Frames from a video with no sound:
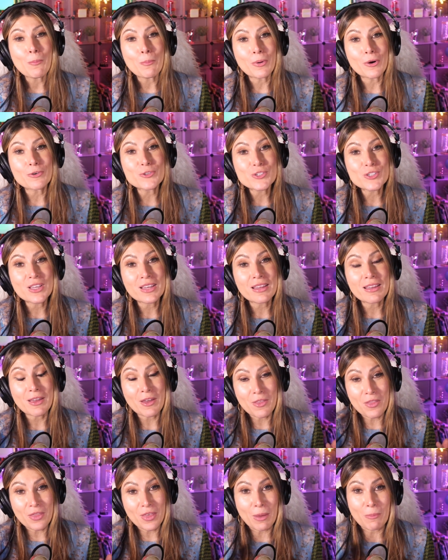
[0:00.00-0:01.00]
posting
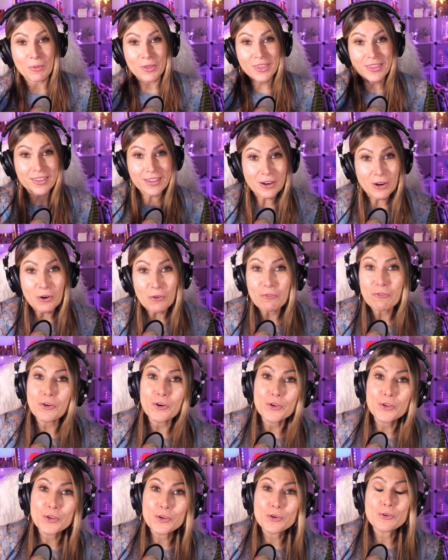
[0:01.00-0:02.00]
them here
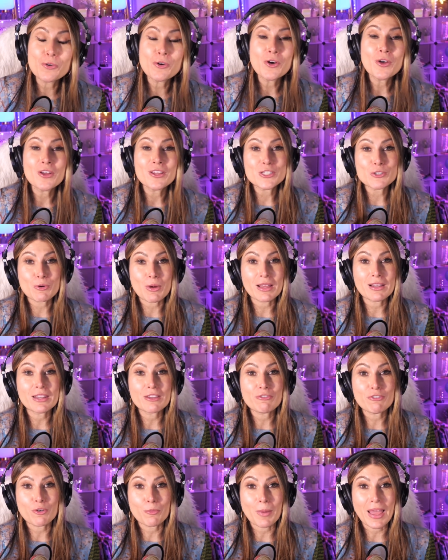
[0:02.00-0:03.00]
for you
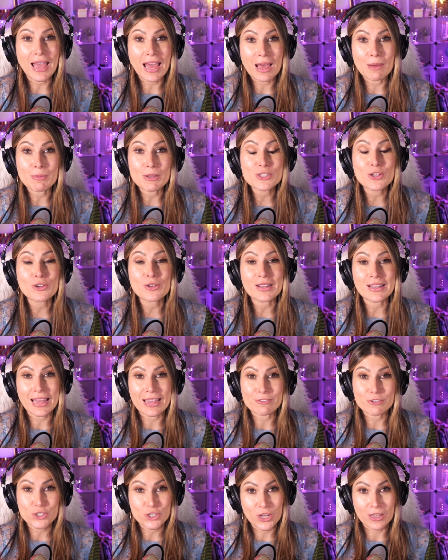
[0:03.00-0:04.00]
directly from my Amazon live